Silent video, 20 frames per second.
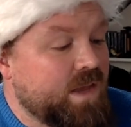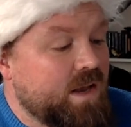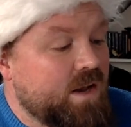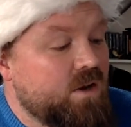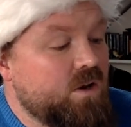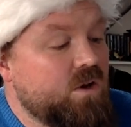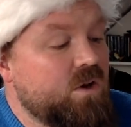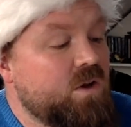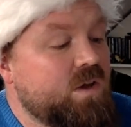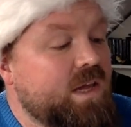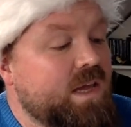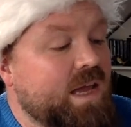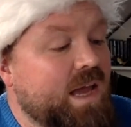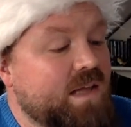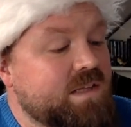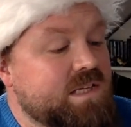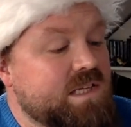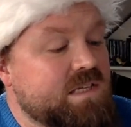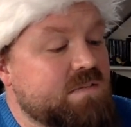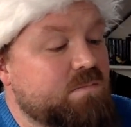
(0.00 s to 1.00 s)
looking
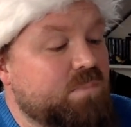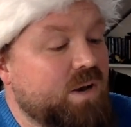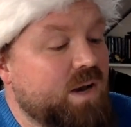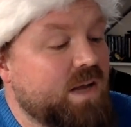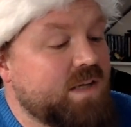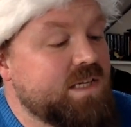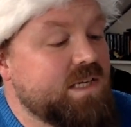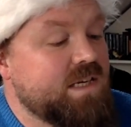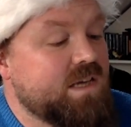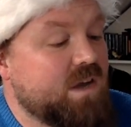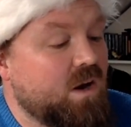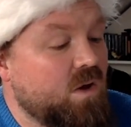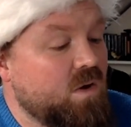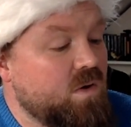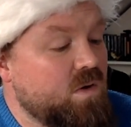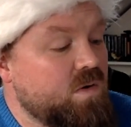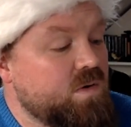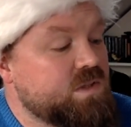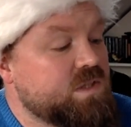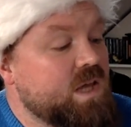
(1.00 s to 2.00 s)
at his bloodied
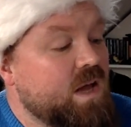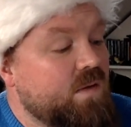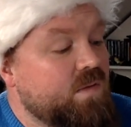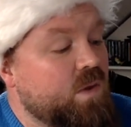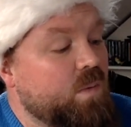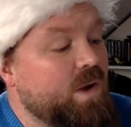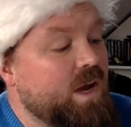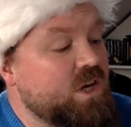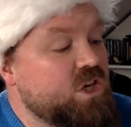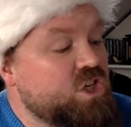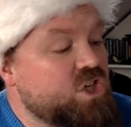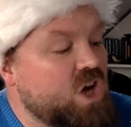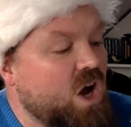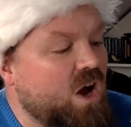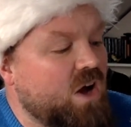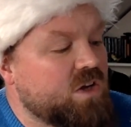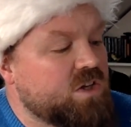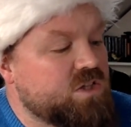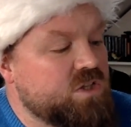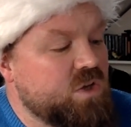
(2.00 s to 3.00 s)
clothes the way
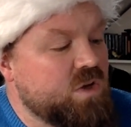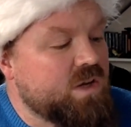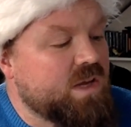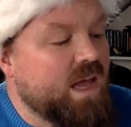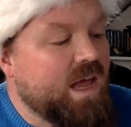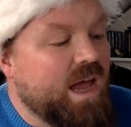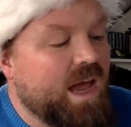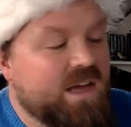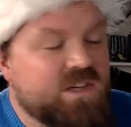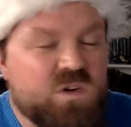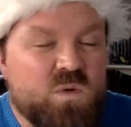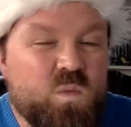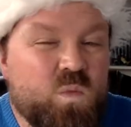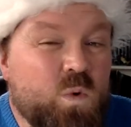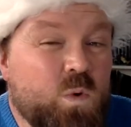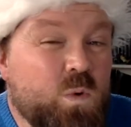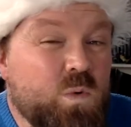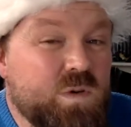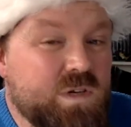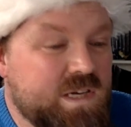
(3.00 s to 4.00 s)
sharks look at a
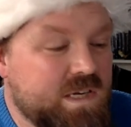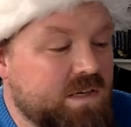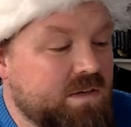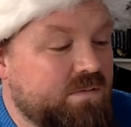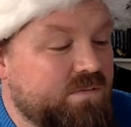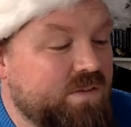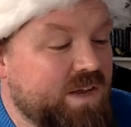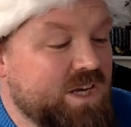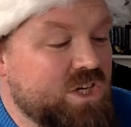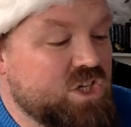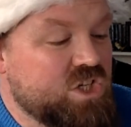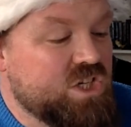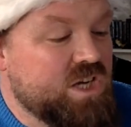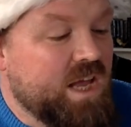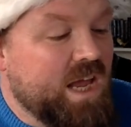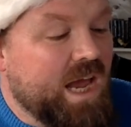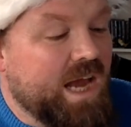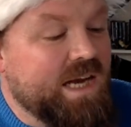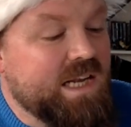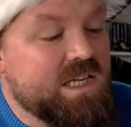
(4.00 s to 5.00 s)
wounded fish,
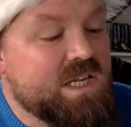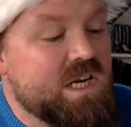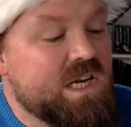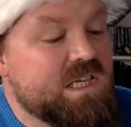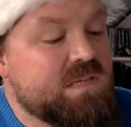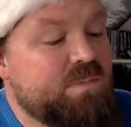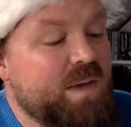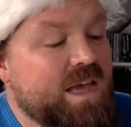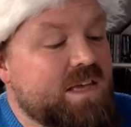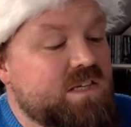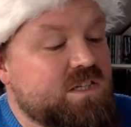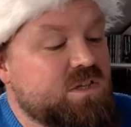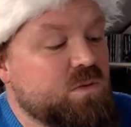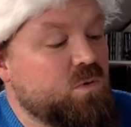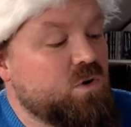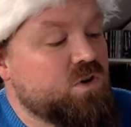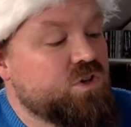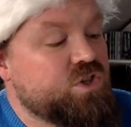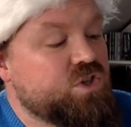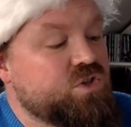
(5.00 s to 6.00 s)
and he did his best to
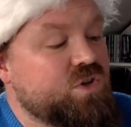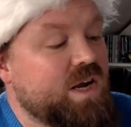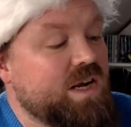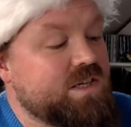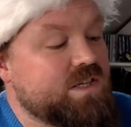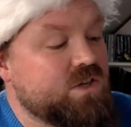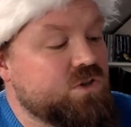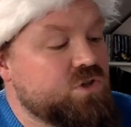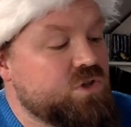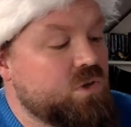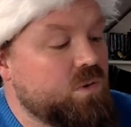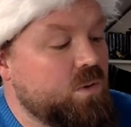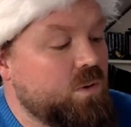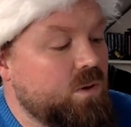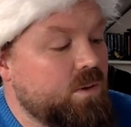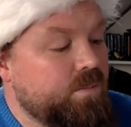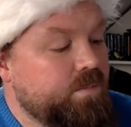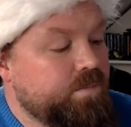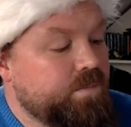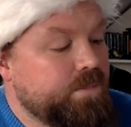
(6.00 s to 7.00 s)
walk straight and
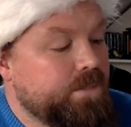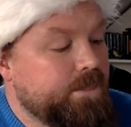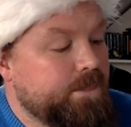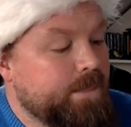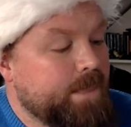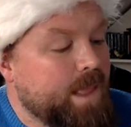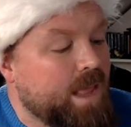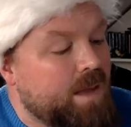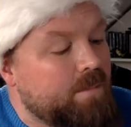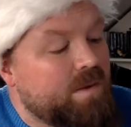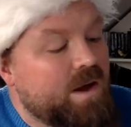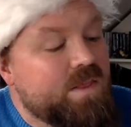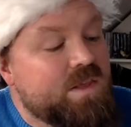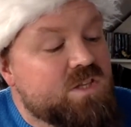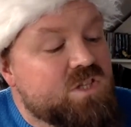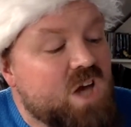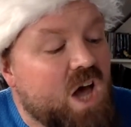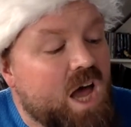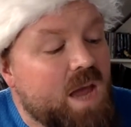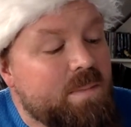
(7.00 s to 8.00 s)
tall. By the
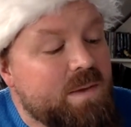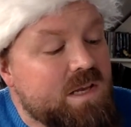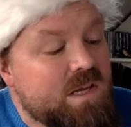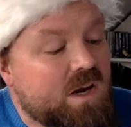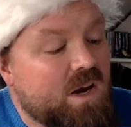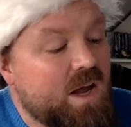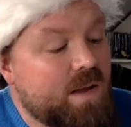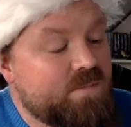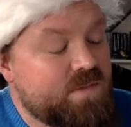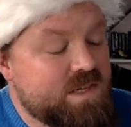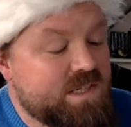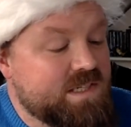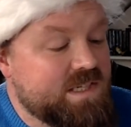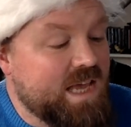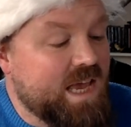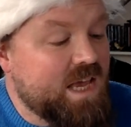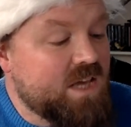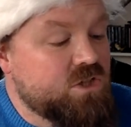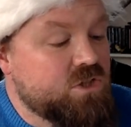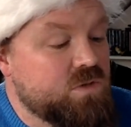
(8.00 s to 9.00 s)
time he'd climbed the
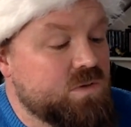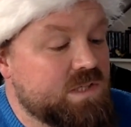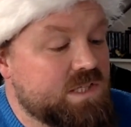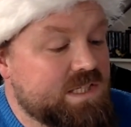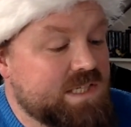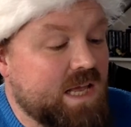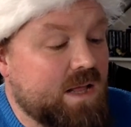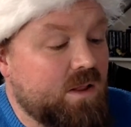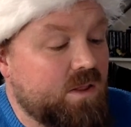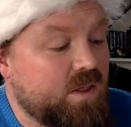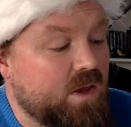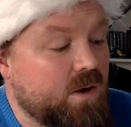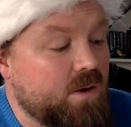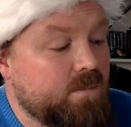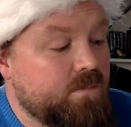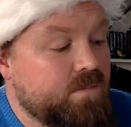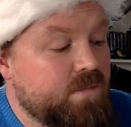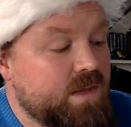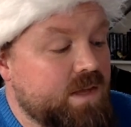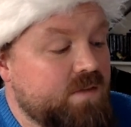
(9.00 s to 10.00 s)
stairs to his cell, though,
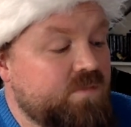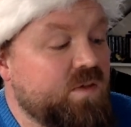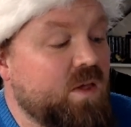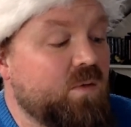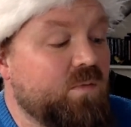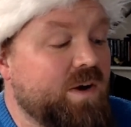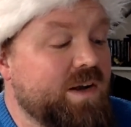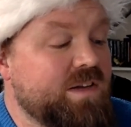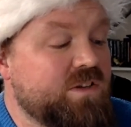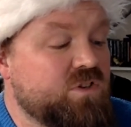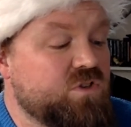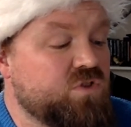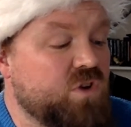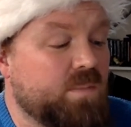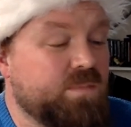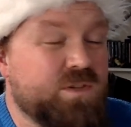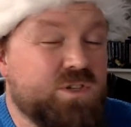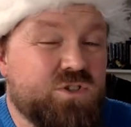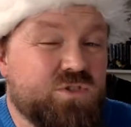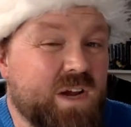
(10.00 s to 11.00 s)
he felt ready to
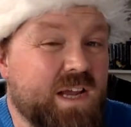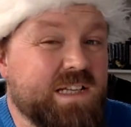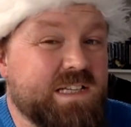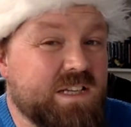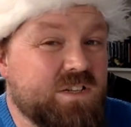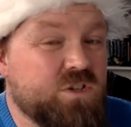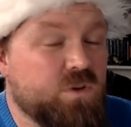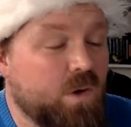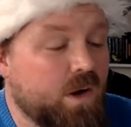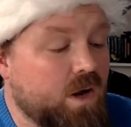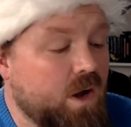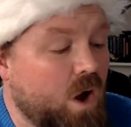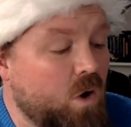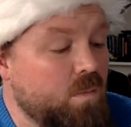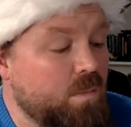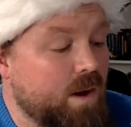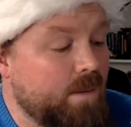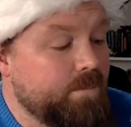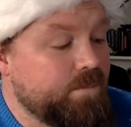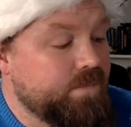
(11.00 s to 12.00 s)
drop straight into a
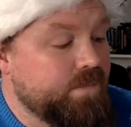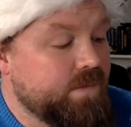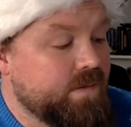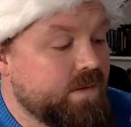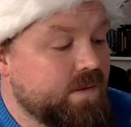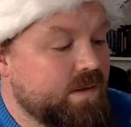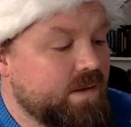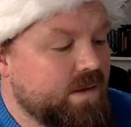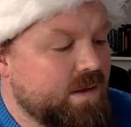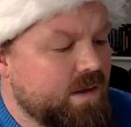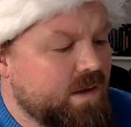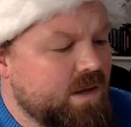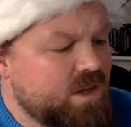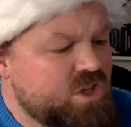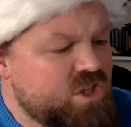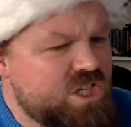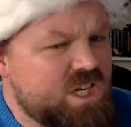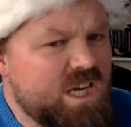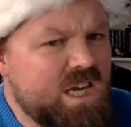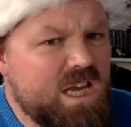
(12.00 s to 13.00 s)
coma.
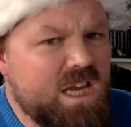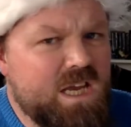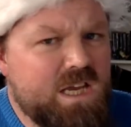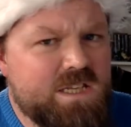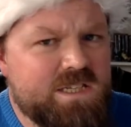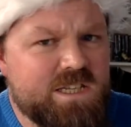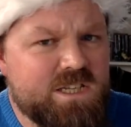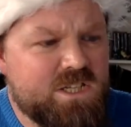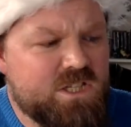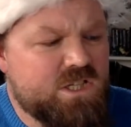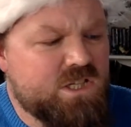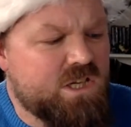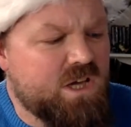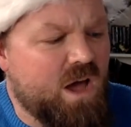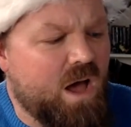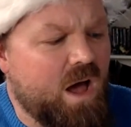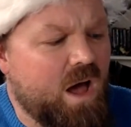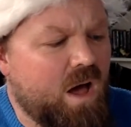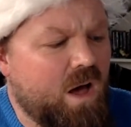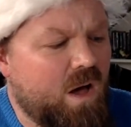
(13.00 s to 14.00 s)
"Jesus,
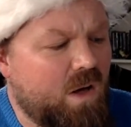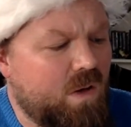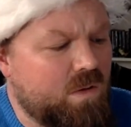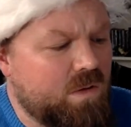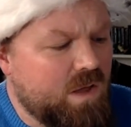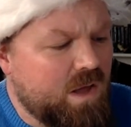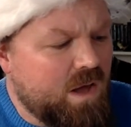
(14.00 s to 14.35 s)
Carl!